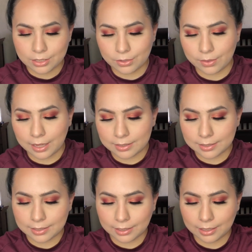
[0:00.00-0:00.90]
so
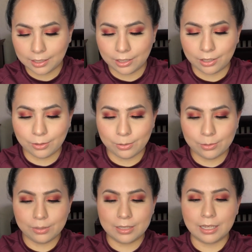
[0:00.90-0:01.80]
that's
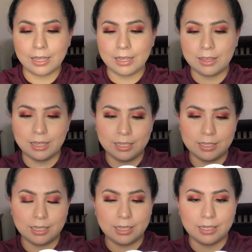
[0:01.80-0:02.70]
cute. And
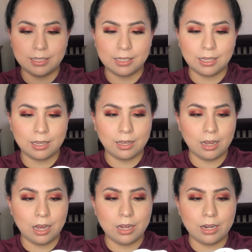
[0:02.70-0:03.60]
this is
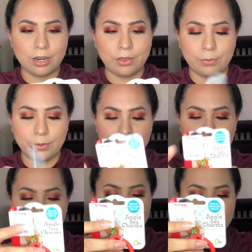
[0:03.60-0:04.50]
another one
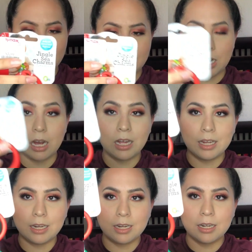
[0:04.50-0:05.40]
that I
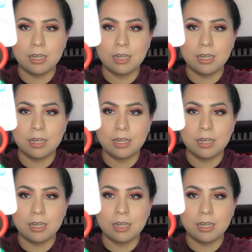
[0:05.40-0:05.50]
got.